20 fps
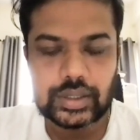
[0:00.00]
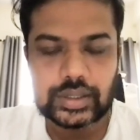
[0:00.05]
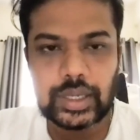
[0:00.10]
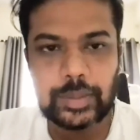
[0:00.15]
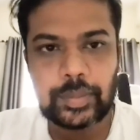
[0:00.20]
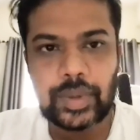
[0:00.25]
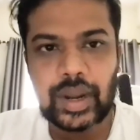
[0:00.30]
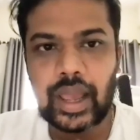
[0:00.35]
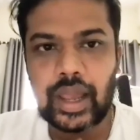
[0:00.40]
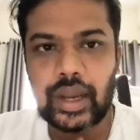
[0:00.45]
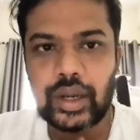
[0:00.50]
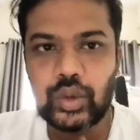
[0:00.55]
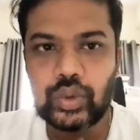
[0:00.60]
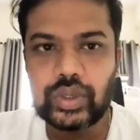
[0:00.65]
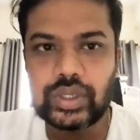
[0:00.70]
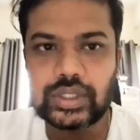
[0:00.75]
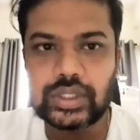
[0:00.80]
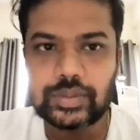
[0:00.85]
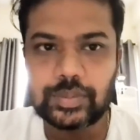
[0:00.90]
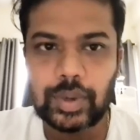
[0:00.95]
See, Planto
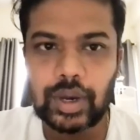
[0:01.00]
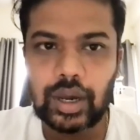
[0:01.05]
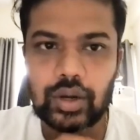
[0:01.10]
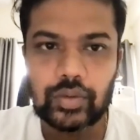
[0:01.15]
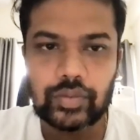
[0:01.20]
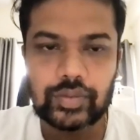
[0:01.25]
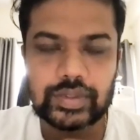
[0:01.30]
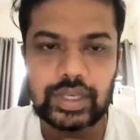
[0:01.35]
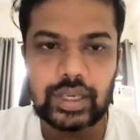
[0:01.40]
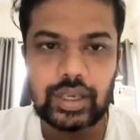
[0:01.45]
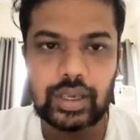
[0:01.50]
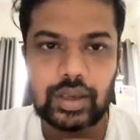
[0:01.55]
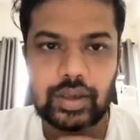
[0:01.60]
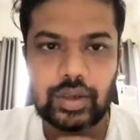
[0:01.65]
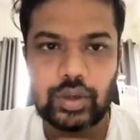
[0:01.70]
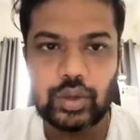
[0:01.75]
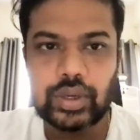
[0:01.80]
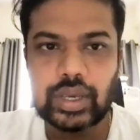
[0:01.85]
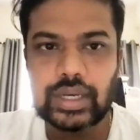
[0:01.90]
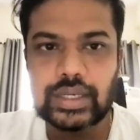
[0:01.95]
is part of. See,
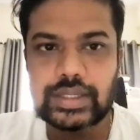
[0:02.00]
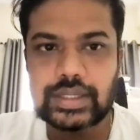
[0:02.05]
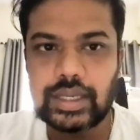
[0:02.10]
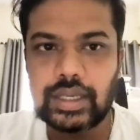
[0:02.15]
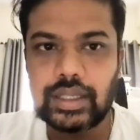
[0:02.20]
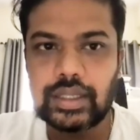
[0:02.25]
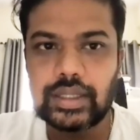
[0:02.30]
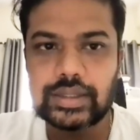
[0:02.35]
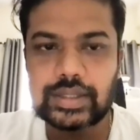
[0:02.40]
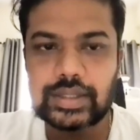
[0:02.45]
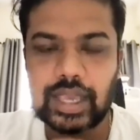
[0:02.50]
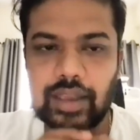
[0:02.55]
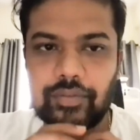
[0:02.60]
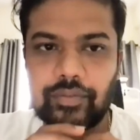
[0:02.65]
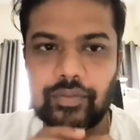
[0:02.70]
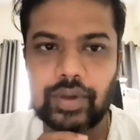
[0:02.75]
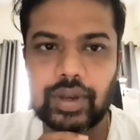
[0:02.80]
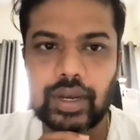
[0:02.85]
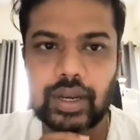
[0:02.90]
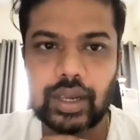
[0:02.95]
you can see this
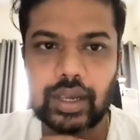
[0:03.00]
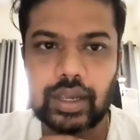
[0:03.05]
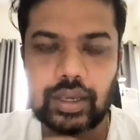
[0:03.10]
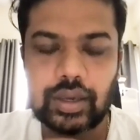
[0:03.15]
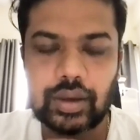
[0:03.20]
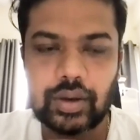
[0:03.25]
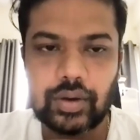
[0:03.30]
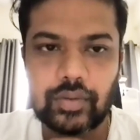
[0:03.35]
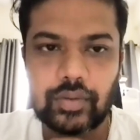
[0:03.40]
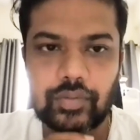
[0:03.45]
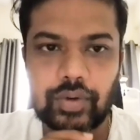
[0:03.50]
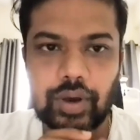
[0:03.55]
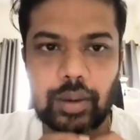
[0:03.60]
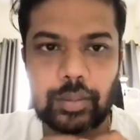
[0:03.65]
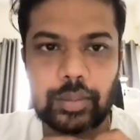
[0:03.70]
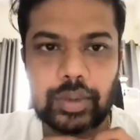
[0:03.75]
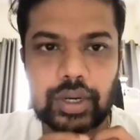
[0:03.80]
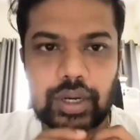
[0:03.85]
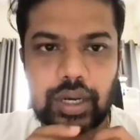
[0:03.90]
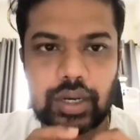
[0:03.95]
FNI,
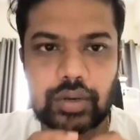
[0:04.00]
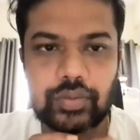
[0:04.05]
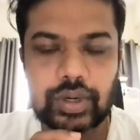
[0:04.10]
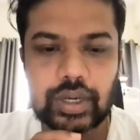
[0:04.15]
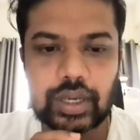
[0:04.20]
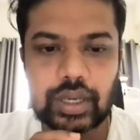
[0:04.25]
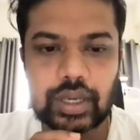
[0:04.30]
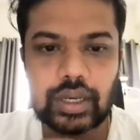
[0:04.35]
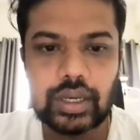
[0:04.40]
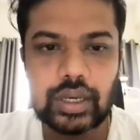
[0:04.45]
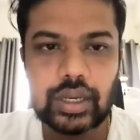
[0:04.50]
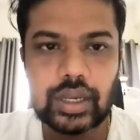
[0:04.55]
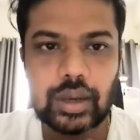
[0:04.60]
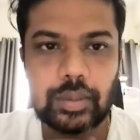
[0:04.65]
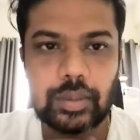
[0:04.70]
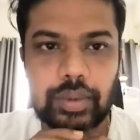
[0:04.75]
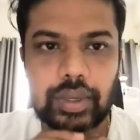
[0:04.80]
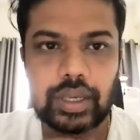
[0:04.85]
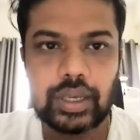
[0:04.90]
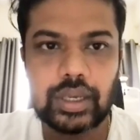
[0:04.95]
Farmer Network
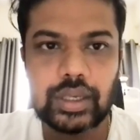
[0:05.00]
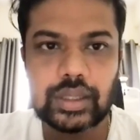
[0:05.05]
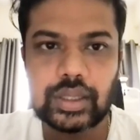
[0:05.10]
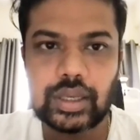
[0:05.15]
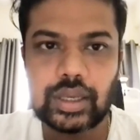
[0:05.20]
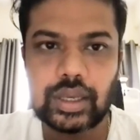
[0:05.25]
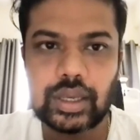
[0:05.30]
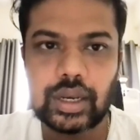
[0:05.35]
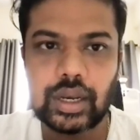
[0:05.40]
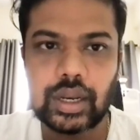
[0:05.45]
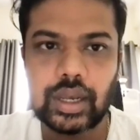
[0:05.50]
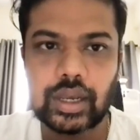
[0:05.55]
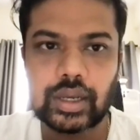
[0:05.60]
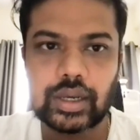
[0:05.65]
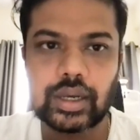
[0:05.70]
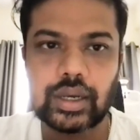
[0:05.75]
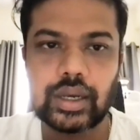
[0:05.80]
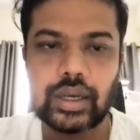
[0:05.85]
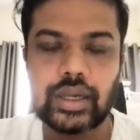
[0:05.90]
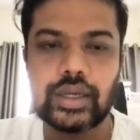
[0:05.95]
India, being the like
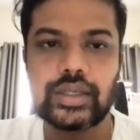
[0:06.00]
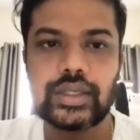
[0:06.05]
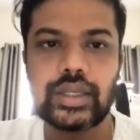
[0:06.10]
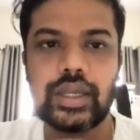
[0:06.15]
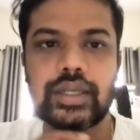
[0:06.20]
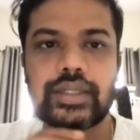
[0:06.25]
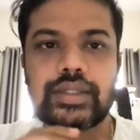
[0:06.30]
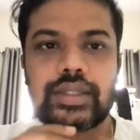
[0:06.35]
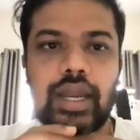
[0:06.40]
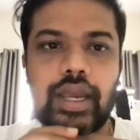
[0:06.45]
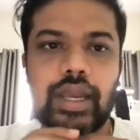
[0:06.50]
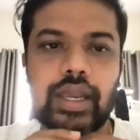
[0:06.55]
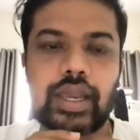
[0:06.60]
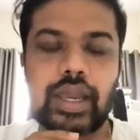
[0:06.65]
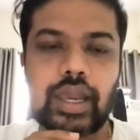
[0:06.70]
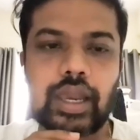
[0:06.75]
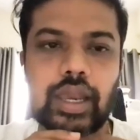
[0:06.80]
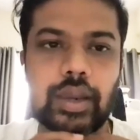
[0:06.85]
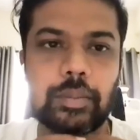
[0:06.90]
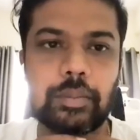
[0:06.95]
it's like
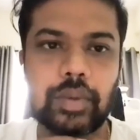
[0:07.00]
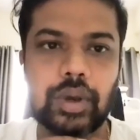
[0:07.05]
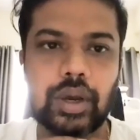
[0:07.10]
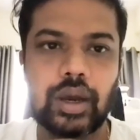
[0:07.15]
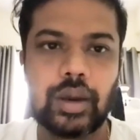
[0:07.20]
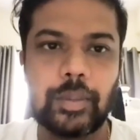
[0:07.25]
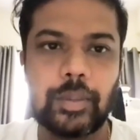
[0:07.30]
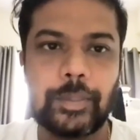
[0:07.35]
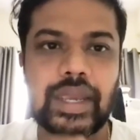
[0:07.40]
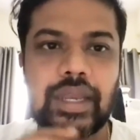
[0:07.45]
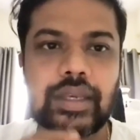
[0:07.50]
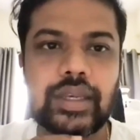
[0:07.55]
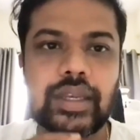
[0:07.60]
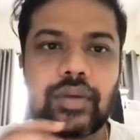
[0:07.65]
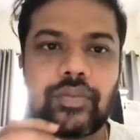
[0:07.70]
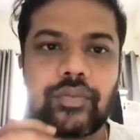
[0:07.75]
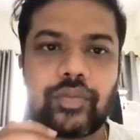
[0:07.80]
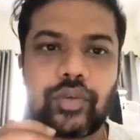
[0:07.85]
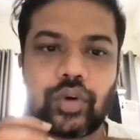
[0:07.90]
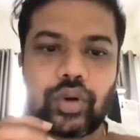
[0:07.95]
a Paytm
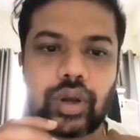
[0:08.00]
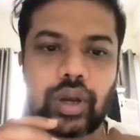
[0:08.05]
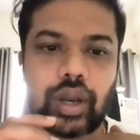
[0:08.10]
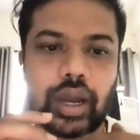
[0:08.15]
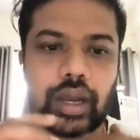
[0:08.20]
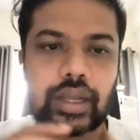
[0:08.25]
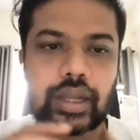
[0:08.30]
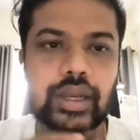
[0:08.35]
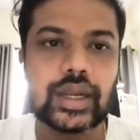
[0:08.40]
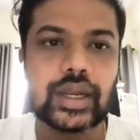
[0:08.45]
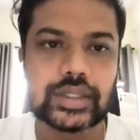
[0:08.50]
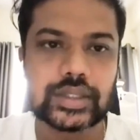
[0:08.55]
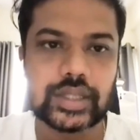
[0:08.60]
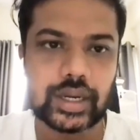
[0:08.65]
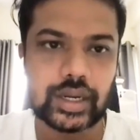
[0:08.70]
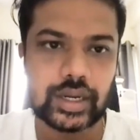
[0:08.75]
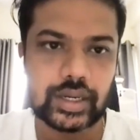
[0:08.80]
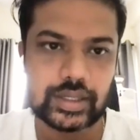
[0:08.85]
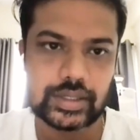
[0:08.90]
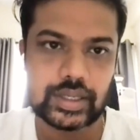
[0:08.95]
for agriculture
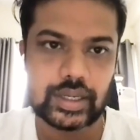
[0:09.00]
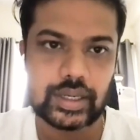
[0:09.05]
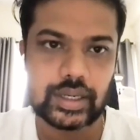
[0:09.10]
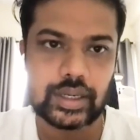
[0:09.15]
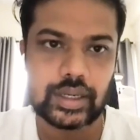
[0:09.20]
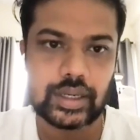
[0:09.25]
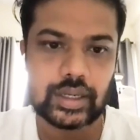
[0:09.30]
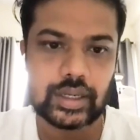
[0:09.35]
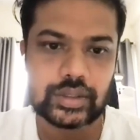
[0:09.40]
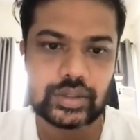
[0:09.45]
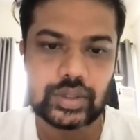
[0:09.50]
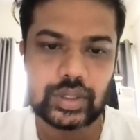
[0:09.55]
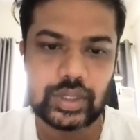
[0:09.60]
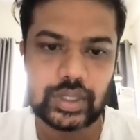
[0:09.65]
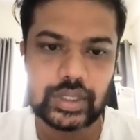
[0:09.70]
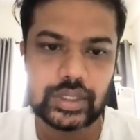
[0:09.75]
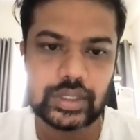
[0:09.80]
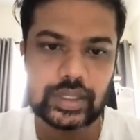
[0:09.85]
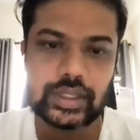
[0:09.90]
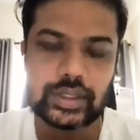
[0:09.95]
industry. So
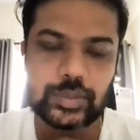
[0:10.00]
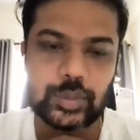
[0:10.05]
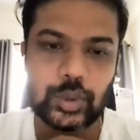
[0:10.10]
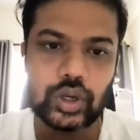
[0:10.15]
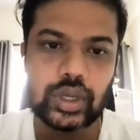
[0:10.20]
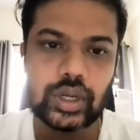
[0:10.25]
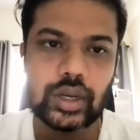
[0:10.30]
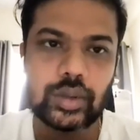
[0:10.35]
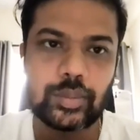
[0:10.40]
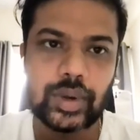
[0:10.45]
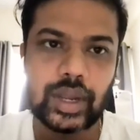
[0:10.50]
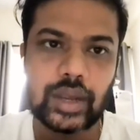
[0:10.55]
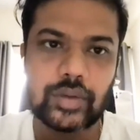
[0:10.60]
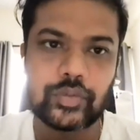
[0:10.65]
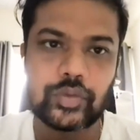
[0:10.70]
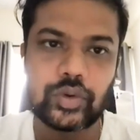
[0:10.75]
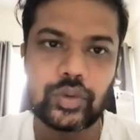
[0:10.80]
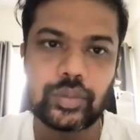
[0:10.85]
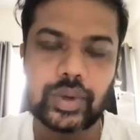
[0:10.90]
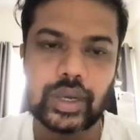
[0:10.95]
this particular platform
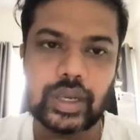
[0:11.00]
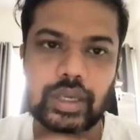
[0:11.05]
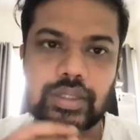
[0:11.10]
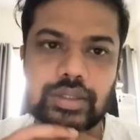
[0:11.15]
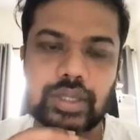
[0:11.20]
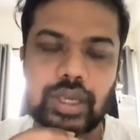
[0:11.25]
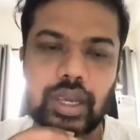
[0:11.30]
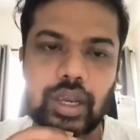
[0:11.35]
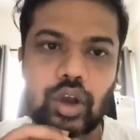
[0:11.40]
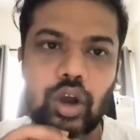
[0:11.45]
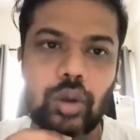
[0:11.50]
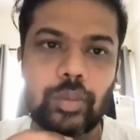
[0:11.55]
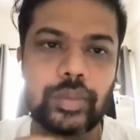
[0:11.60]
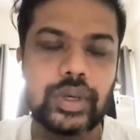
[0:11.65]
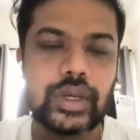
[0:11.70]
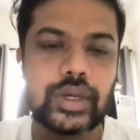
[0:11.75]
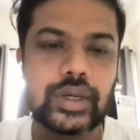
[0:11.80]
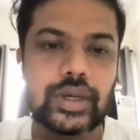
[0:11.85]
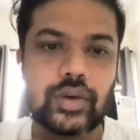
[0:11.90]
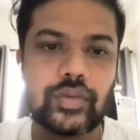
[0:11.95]
is a combination
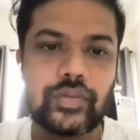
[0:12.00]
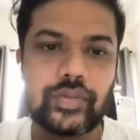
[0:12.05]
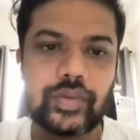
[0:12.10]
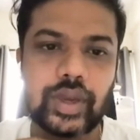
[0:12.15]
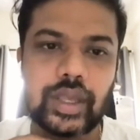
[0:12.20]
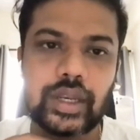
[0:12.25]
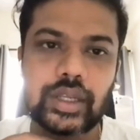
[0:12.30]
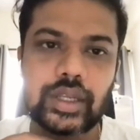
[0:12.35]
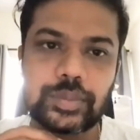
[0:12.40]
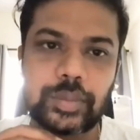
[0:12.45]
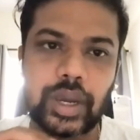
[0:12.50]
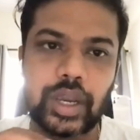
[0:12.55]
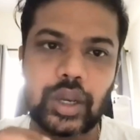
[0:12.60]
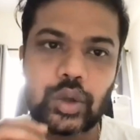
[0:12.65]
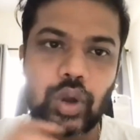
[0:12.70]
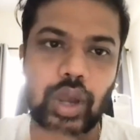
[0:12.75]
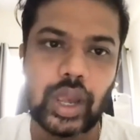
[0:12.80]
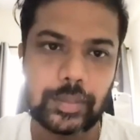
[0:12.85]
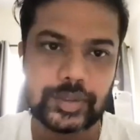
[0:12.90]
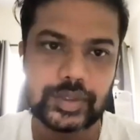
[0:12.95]
of various micro
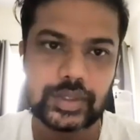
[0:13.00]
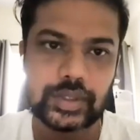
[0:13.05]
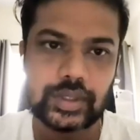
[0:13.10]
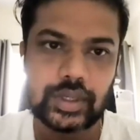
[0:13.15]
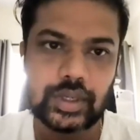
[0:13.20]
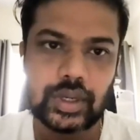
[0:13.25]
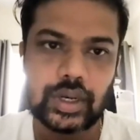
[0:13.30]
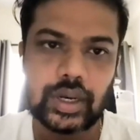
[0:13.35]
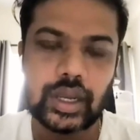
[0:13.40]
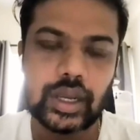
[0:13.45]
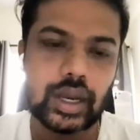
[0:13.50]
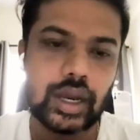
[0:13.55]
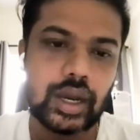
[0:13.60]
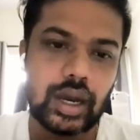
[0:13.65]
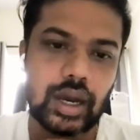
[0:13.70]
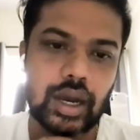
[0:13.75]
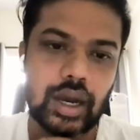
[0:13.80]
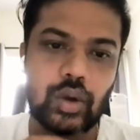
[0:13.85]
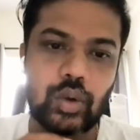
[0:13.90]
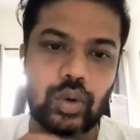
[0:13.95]
apps, like
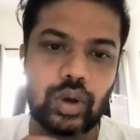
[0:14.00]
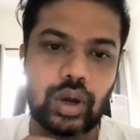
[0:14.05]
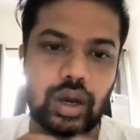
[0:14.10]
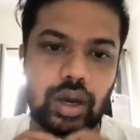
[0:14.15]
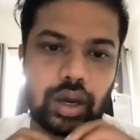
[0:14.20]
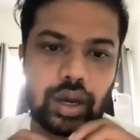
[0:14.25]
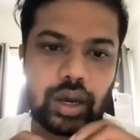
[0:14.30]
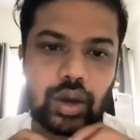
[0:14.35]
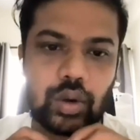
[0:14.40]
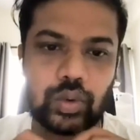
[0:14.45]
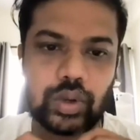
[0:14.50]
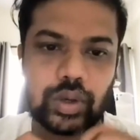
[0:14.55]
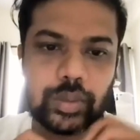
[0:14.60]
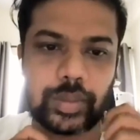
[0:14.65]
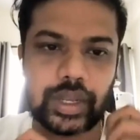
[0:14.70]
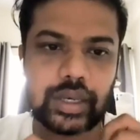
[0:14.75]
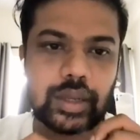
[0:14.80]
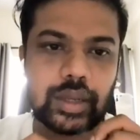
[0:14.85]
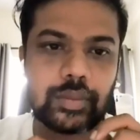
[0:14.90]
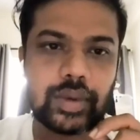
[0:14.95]
how in
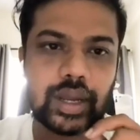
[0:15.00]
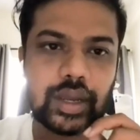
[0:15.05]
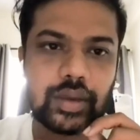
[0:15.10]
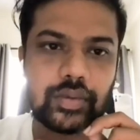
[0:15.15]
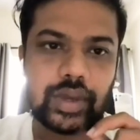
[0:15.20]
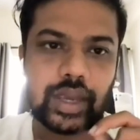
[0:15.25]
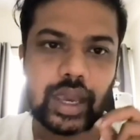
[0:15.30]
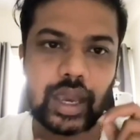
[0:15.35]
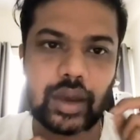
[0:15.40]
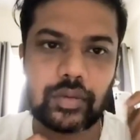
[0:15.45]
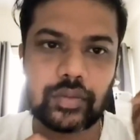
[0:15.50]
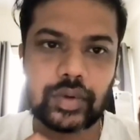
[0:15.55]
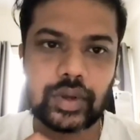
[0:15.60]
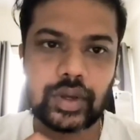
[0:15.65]
Paytm like we have